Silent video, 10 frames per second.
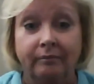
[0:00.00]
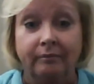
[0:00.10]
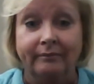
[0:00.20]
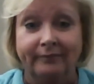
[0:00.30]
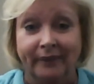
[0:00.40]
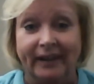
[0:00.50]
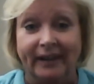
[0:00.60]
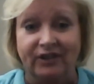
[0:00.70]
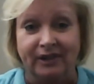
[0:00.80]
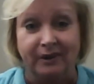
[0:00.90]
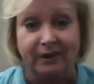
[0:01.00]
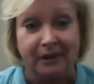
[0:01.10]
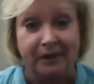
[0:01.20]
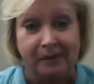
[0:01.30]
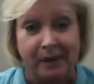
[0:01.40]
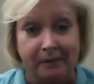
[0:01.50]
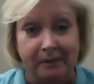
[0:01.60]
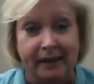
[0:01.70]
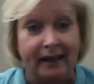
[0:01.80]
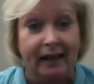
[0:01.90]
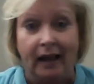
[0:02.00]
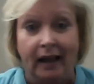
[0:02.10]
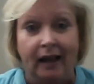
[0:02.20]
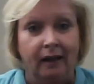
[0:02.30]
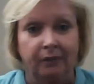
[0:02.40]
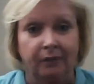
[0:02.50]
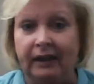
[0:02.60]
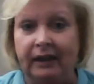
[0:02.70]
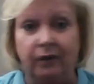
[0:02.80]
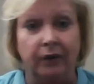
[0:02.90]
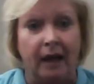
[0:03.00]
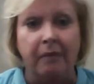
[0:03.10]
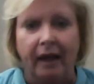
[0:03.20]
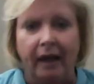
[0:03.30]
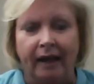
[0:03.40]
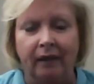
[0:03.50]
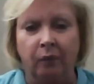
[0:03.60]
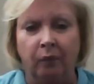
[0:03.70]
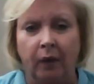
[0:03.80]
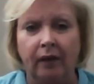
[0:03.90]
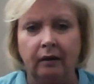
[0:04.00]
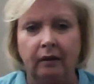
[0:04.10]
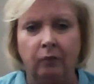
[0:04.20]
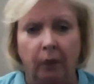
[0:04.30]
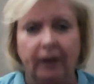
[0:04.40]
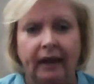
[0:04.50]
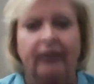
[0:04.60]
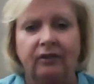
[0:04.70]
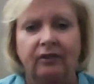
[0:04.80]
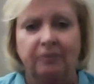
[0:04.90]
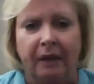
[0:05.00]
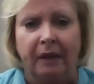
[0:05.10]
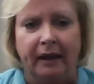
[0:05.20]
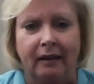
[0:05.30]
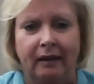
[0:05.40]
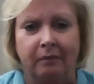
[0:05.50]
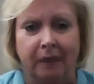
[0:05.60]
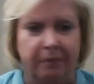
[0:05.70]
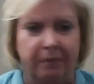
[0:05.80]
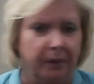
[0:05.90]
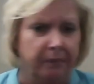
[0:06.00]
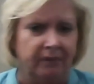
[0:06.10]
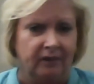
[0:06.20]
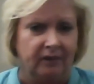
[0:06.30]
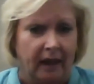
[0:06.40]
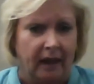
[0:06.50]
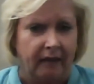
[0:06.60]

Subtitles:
what I shared earlier about me, really, am I? What is my purpose in life?